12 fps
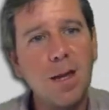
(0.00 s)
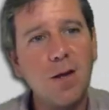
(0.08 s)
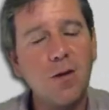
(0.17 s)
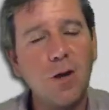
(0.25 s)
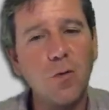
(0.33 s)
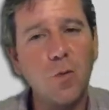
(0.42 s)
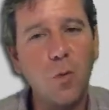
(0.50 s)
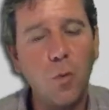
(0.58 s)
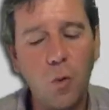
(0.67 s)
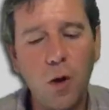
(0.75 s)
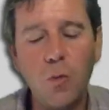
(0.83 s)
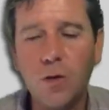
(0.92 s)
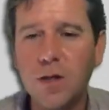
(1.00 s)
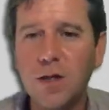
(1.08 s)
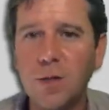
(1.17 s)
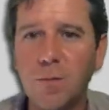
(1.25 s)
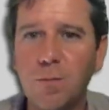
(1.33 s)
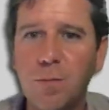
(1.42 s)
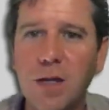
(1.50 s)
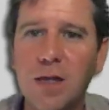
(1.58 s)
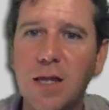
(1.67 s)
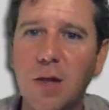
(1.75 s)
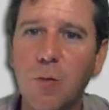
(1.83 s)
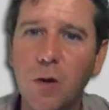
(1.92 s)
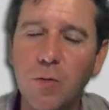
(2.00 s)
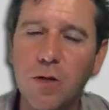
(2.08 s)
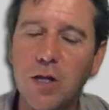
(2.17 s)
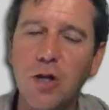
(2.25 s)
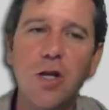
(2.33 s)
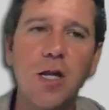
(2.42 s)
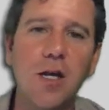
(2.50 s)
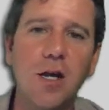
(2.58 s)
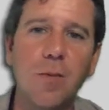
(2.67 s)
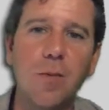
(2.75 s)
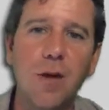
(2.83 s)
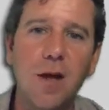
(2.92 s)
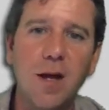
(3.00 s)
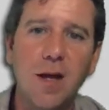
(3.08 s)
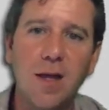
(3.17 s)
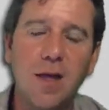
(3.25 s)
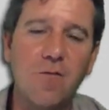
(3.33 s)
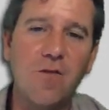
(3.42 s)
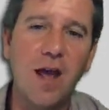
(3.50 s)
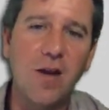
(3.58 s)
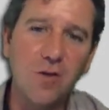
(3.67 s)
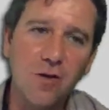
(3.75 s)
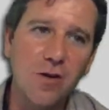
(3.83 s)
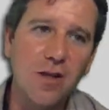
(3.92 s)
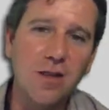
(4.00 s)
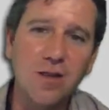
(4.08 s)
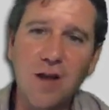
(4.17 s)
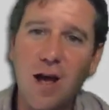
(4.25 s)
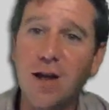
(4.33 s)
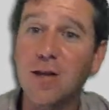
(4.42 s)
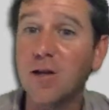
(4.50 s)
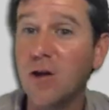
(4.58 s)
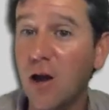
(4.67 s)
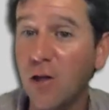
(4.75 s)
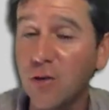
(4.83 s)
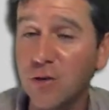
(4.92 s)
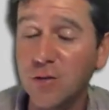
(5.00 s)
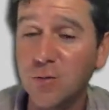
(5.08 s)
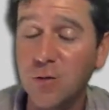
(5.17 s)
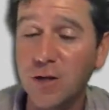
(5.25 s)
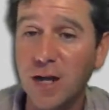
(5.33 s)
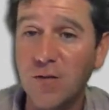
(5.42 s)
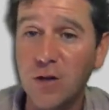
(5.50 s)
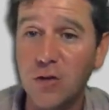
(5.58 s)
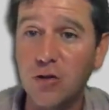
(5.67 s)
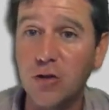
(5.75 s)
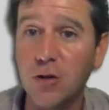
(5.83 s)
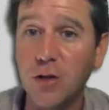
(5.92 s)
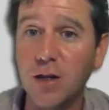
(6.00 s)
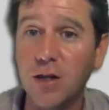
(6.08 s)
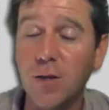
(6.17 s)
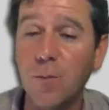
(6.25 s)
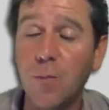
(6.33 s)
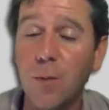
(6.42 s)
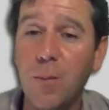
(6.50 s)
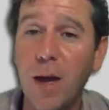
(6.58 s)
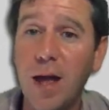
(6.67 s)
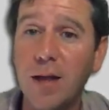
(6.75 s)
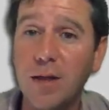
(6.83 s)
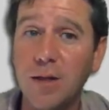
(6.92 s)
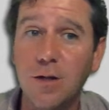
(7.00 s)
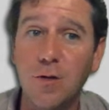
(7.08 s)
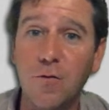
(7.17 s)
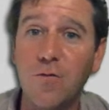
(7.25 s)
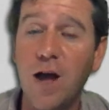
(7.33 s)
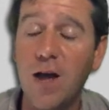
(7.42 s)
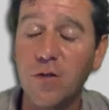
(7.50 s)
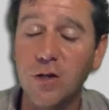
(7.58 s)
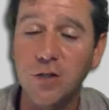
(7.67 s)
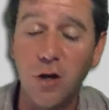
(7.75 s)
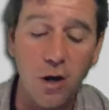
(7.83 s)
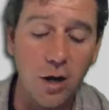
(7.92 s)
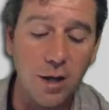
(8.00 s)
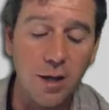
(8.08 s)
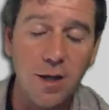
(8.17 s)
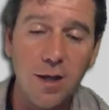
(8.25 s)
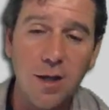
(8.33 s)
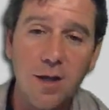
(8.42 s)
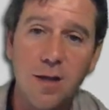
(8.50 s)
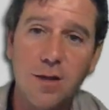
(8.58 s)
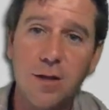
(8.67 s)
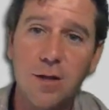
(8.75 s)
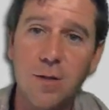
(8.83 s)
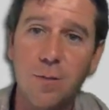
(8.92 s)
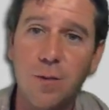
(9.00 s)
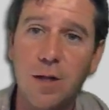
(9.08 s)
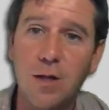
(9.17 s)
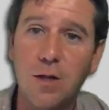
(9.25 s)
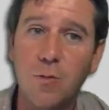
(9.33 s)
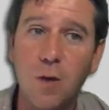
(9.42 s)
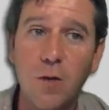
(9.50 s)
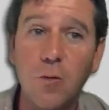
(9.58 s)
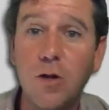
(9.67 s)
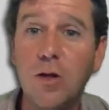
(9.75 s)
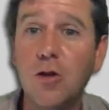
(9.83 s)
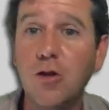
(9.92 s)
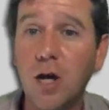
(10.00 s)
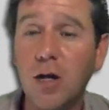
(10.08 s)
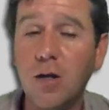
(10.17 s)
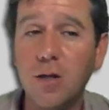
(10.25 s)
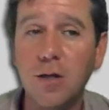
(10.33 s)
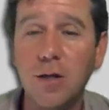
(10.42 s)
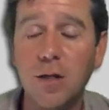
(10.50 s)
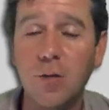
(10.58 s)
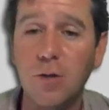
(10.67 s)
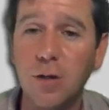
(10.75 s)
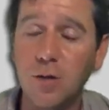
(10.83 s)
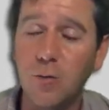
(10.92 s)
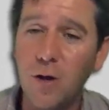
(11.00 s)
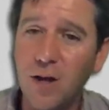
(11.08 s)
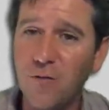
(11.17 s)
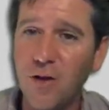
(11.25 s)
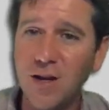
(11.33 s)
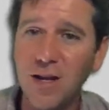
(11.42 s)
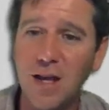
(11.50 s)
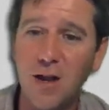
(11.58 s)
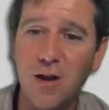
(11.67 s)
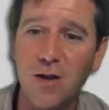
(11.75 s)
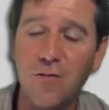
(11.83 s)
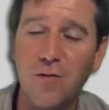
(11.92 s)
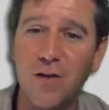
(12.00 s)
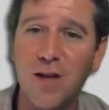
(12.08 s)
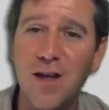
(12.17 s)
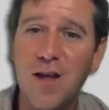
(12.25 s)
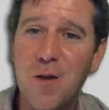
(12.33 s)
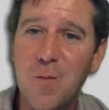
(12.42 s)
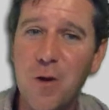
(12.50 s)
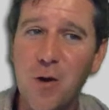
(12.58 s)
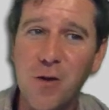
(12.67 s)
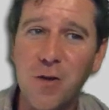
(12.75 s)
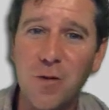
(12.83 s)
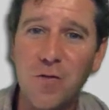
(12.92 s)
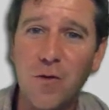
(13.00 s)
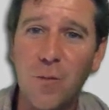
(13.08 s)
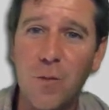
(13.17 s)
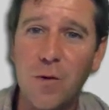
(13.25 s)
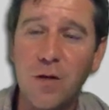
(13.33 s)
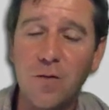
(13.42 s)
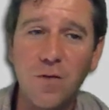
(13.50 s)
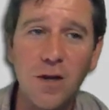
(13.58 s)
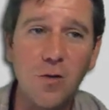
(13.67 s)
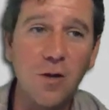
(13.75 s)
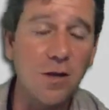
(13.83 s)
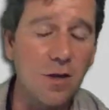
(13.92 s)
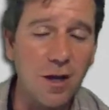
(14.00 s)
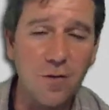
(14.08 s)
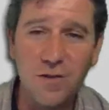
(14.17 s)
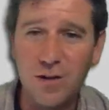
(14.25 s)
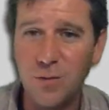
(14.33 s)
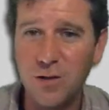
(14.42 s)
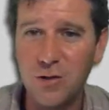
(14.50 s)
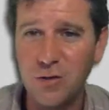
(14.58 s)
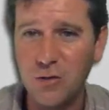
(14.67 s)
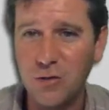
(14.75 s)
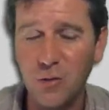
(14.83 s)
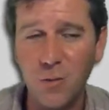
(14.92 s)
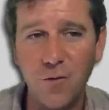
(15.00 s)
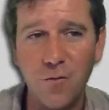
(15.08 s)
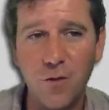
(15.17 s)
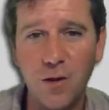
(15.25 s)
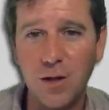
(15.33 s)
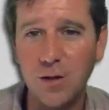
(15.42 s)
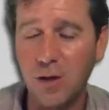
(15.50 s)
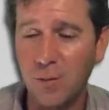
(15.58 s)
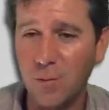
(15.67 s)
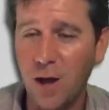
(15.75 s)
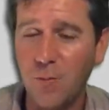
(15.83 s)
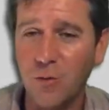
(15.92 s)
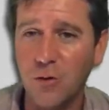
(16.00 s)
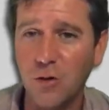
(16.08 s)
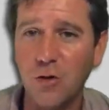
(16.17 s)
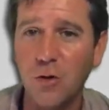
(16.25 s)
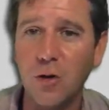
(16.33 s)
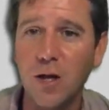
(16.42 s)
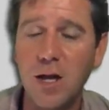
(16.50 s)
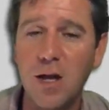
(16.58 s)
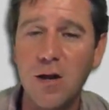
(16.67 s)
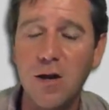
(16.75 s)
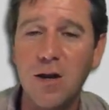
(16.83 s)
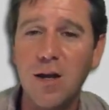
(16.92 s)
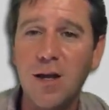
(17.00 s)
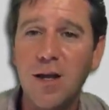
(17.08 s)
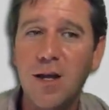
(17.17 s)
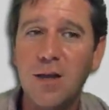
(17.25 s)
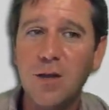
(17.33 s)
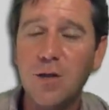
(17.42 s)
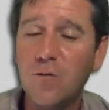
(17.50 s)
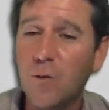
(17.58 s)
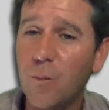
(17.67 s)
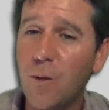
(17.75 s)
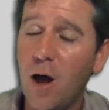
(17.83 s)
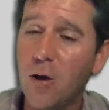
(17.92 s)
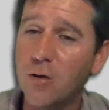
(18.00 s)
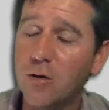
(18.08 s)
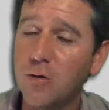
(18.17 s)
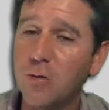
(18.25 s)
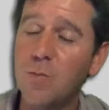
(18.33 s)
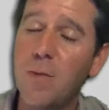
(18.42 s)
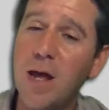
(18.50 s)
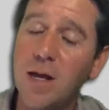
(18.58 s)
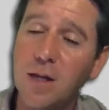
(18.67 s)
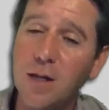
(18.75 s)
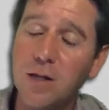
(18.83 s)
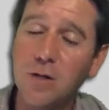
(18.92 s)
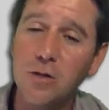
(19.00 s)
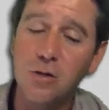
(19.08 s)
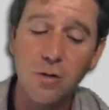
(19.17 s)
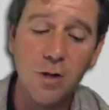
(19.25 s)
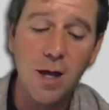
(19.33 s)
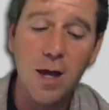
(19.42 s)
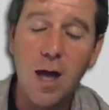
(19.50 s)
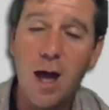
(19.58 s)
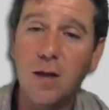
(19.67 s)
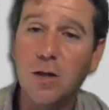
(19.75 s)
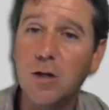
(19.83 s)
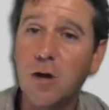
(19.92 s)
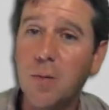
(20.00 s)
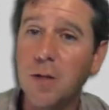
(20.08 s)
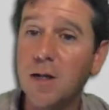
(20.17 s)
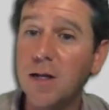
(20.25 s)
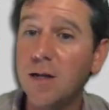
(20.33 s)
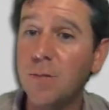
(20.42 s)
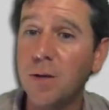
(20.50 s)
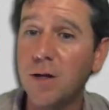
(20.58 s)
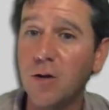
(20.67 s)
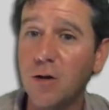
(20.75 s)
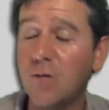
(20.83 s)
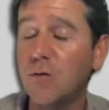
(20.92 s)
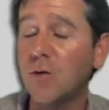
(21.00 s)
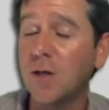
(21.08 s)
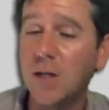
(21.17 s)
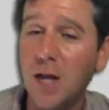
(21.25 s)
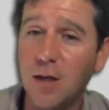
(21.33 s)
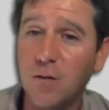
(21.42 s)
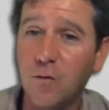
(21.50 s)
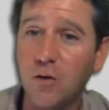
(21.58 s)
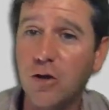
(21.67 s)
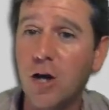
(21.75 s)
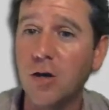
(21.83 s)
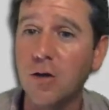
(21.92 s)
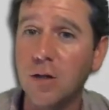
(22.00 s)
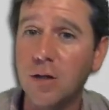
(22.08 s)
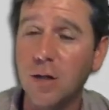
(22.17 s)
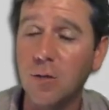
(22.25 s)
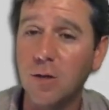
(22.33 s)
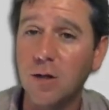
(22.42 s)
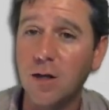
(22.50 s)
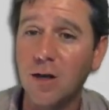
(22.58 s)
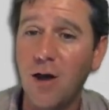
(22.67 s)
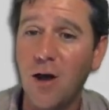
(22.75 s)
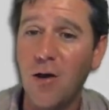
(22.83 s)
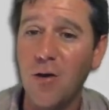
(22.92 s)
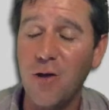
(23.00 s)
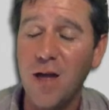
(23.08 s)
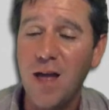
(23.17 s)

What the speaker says: Now, what was the big deal? What was the shake-up that Venter and colleagues and others were kind of introducing to propel this, 5 years early, this completion? Well, it was shotgun sequencing. So what I've got here, if you'll bear with me for a moment, is a video. It's not available on YouTube, unfortunately, so I'm going to show it here. This is from Howard Hughes Medical Institute, and it describes a little bit, or gives you a sense for shotgun sequencing and how